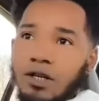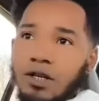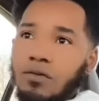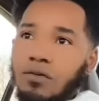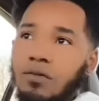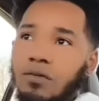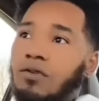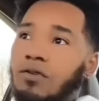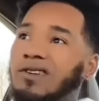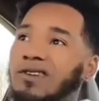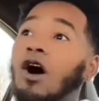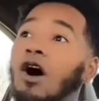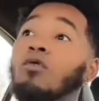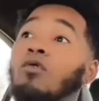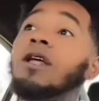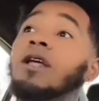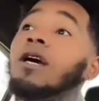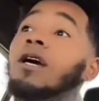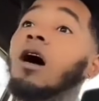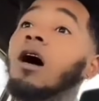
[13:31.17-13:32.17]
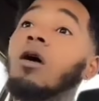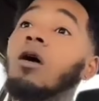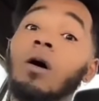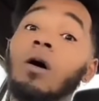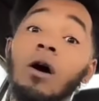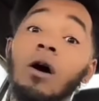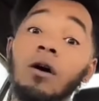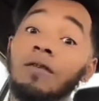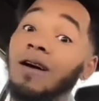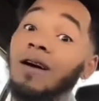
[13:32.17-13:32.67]
No nigga on earth.
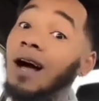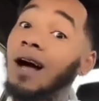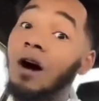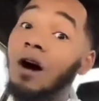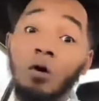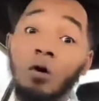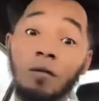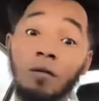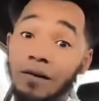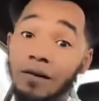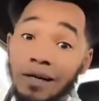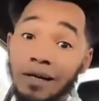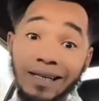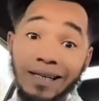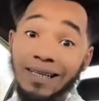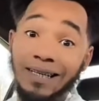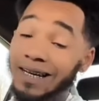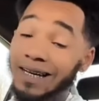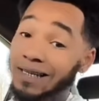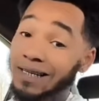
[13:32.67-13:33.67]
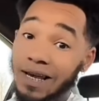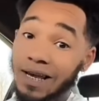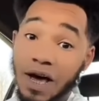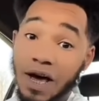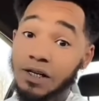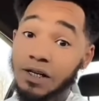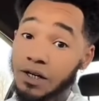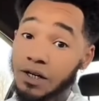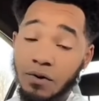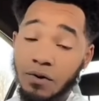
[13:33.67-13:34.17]
I hopefully didn't touch you.